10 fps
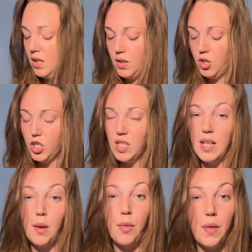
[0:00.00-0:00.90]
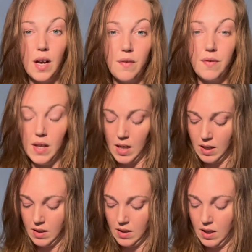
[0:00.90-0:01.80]
in the thick of
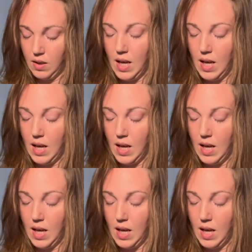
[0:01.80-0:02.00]
things in the